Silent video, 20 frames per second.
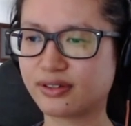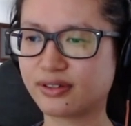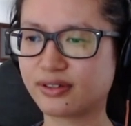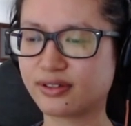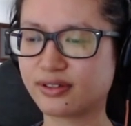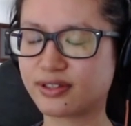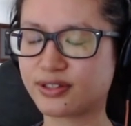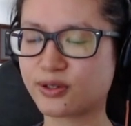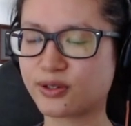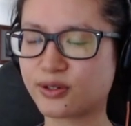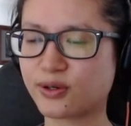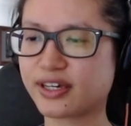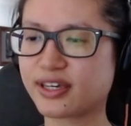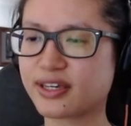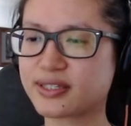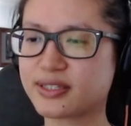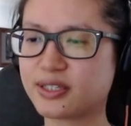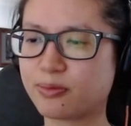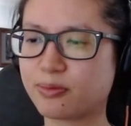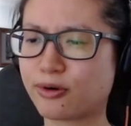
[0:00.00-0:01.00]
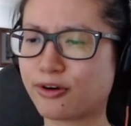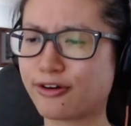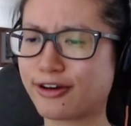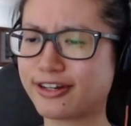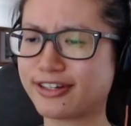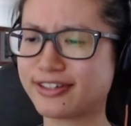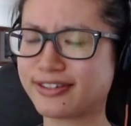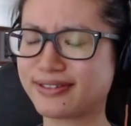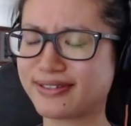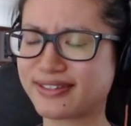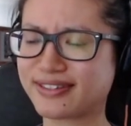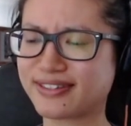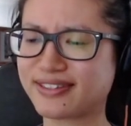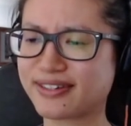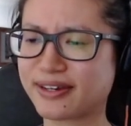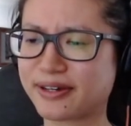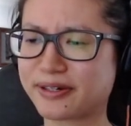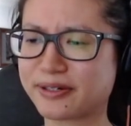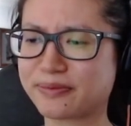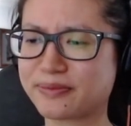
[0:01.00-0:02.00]
So I guess the point is
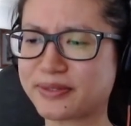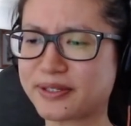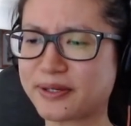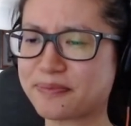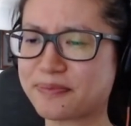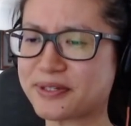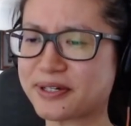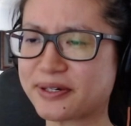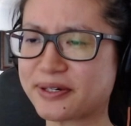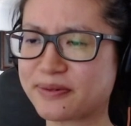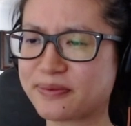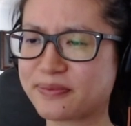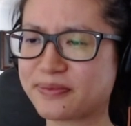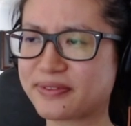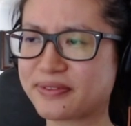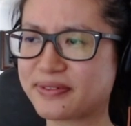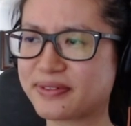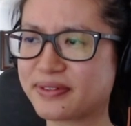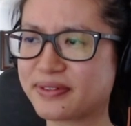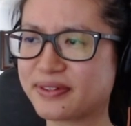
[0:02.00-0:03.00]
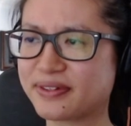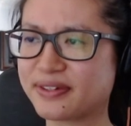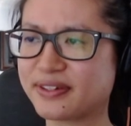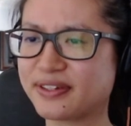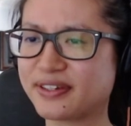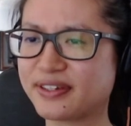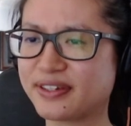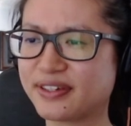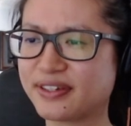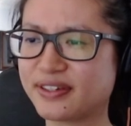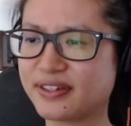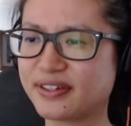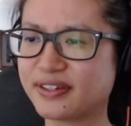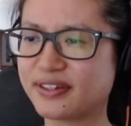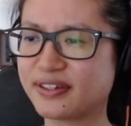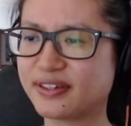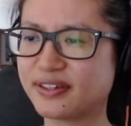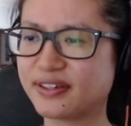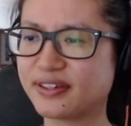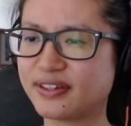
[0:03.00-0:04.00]
sometimes,
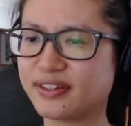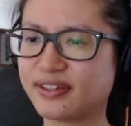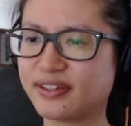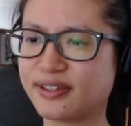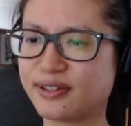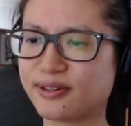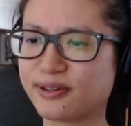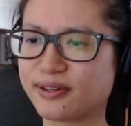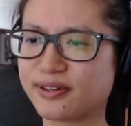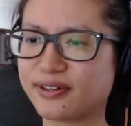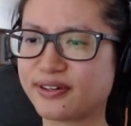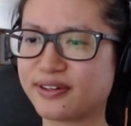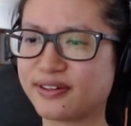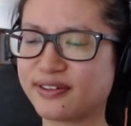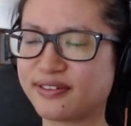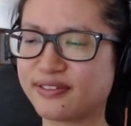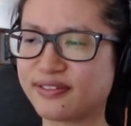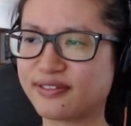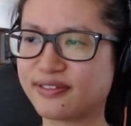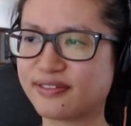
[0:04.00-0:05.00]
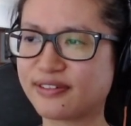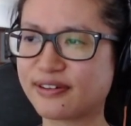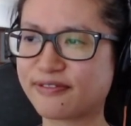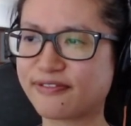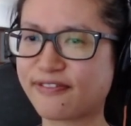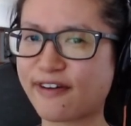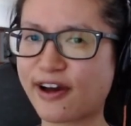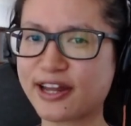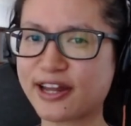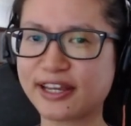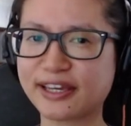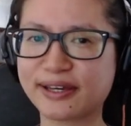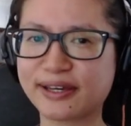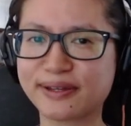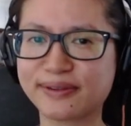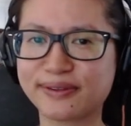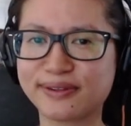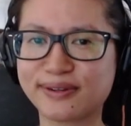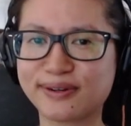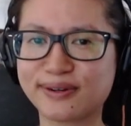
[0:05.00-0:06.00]
you know, finding
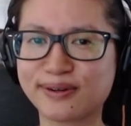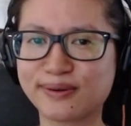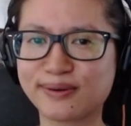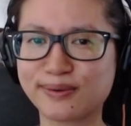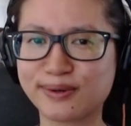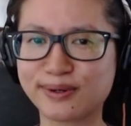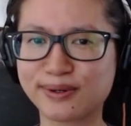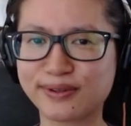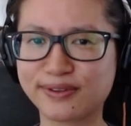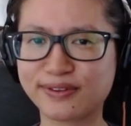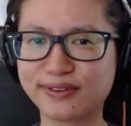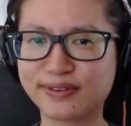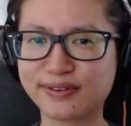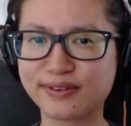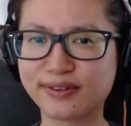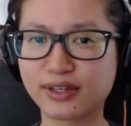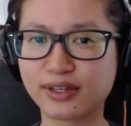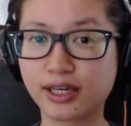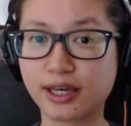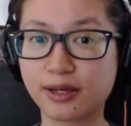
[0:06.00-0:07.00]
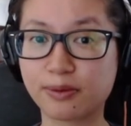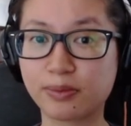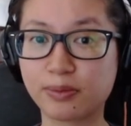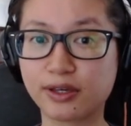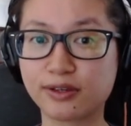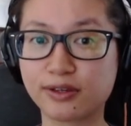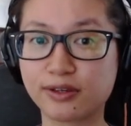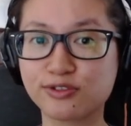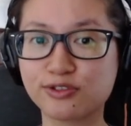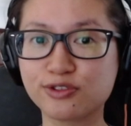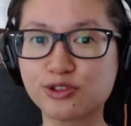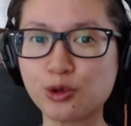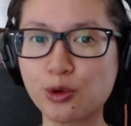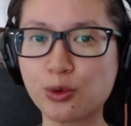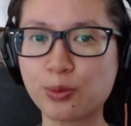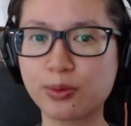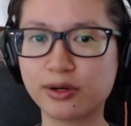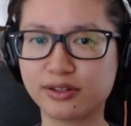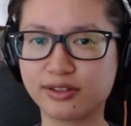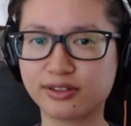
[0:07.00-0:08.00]
out the truth can be
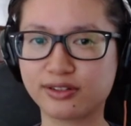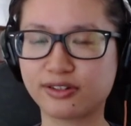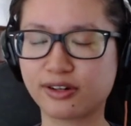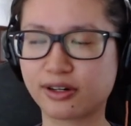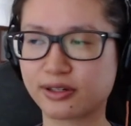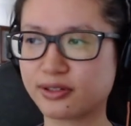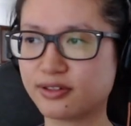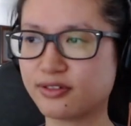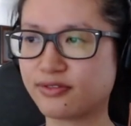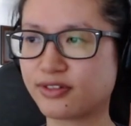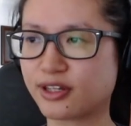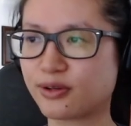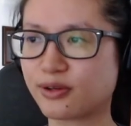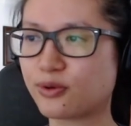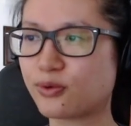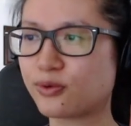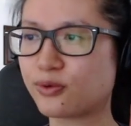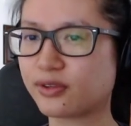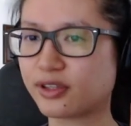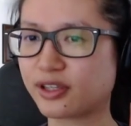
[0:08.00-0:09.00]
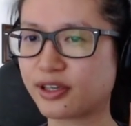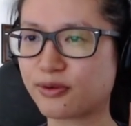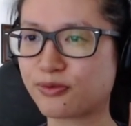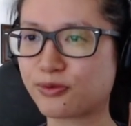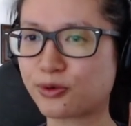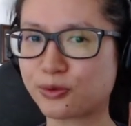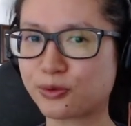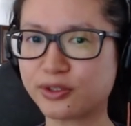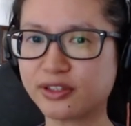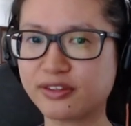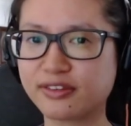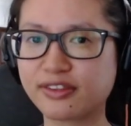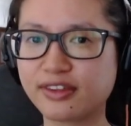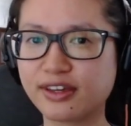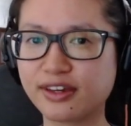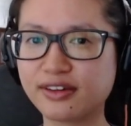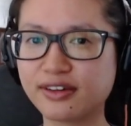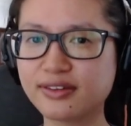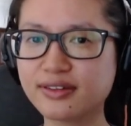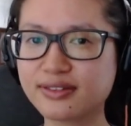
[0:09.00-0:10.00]
super destructive and really ruin
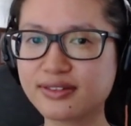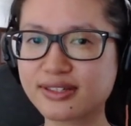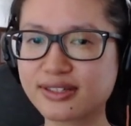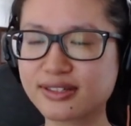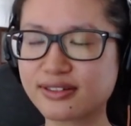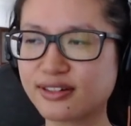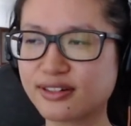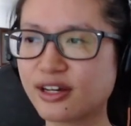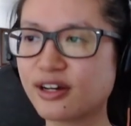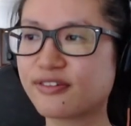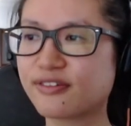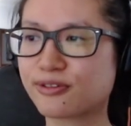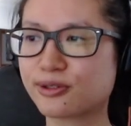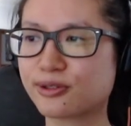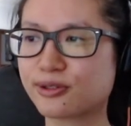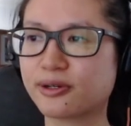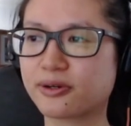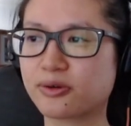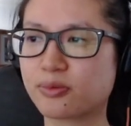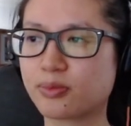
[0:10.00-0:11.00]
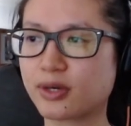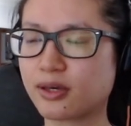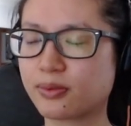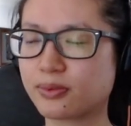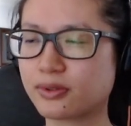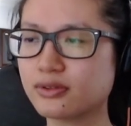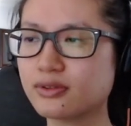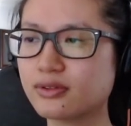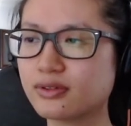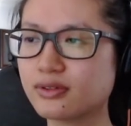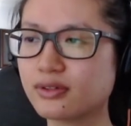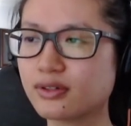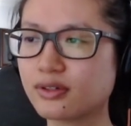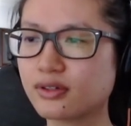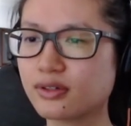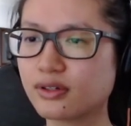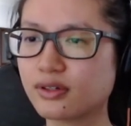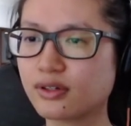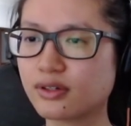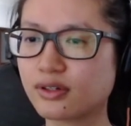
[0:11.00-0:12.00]
things for a lot of people.
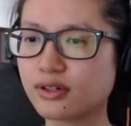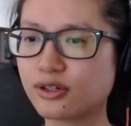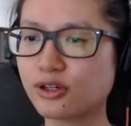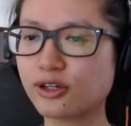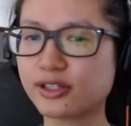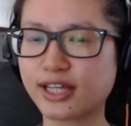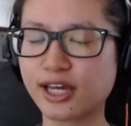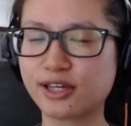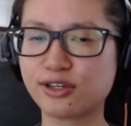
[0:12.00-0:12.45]
Not that